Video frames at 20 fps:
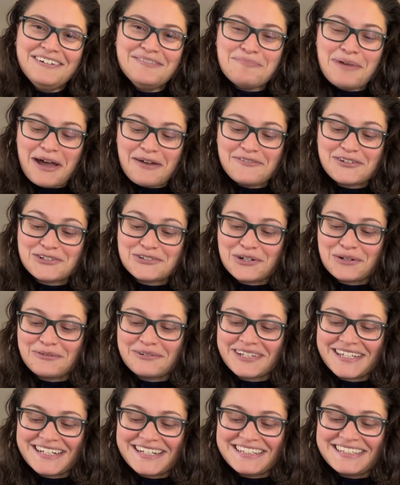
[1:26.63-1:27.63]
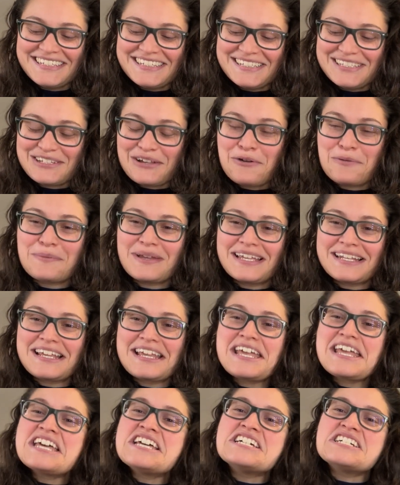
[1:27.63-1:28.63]
I'm having trouble getting these open.
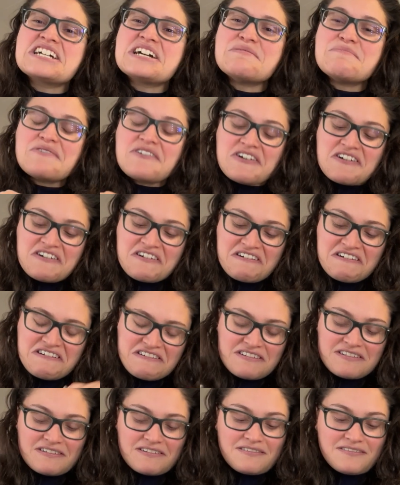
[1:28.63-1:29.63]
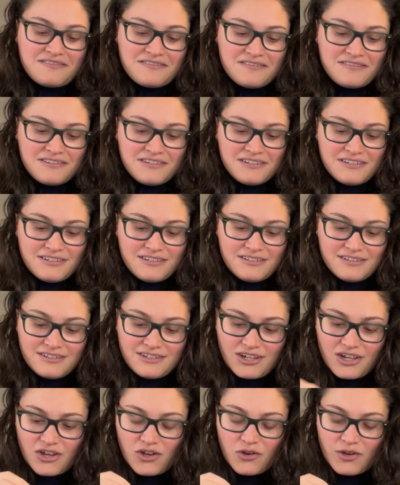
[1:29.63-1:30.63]
Come on.
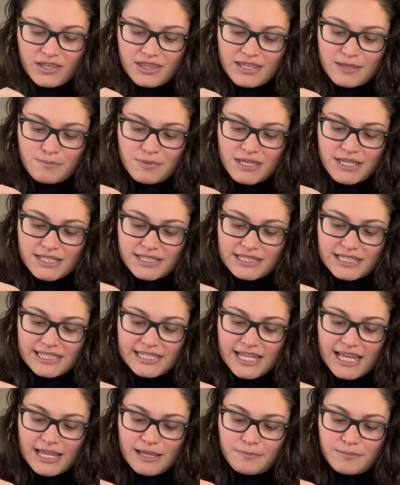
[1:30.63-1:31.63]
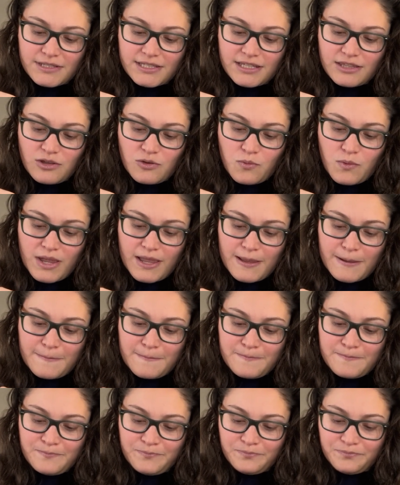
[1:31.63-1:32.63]
Oh, I think because the tape is in the way.
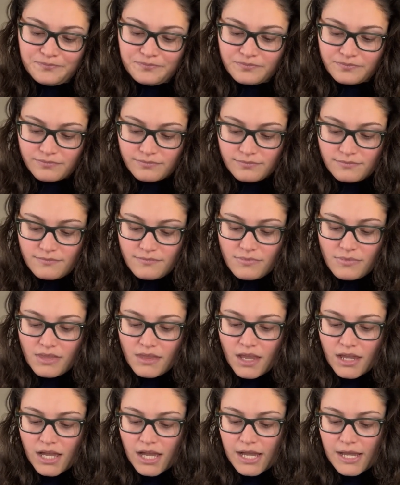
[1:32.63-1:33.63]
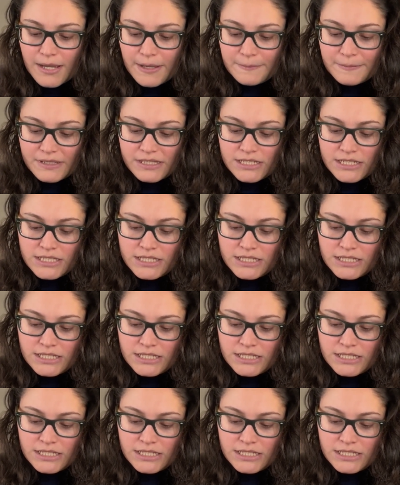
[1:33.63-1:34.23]
Um,